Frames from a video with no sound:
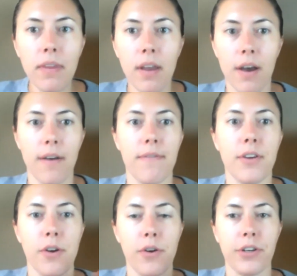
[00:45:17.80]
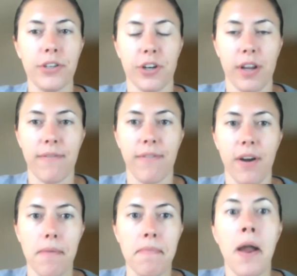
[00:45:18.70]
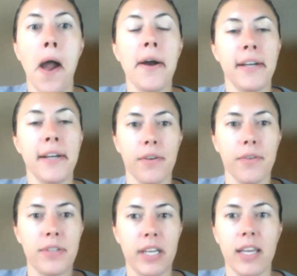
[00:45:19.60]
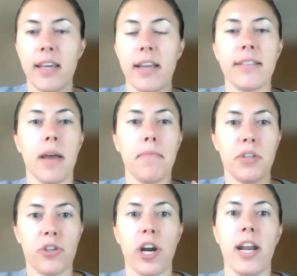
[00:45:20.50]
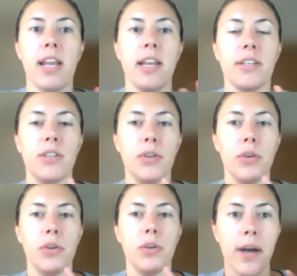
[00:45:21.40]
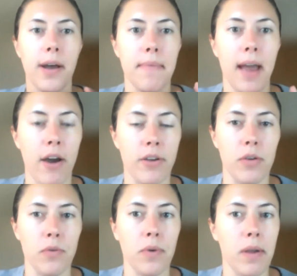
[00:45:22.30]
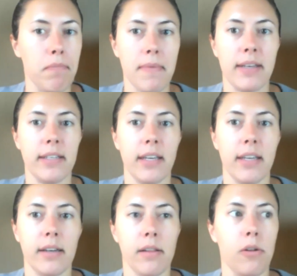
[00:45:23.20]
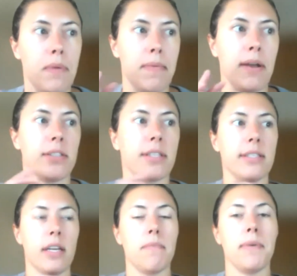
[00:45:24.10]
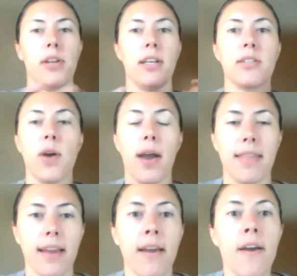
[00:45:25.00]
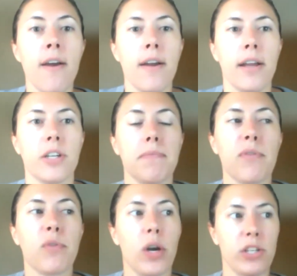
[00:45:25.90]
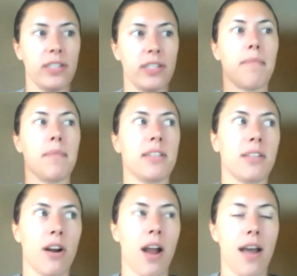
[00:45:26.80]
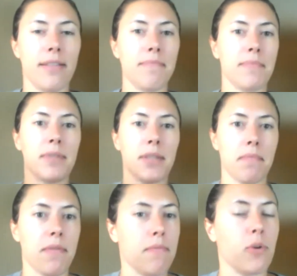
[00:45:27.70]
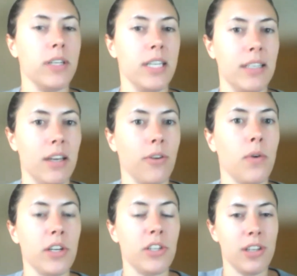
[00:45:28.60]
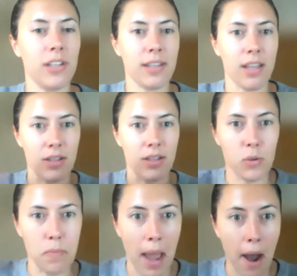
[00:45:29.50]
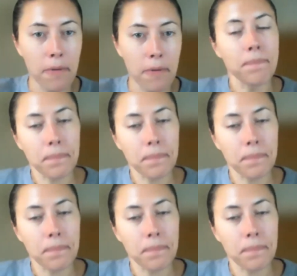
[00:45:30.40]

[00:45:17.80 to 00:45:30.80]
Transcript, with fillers: of you know your journey from you know, teeing things up to training to um, how you implement it and a little bit about sustainability. So I think in terms of questions, I'm going to start on some of the more detailed questions and then zoom out.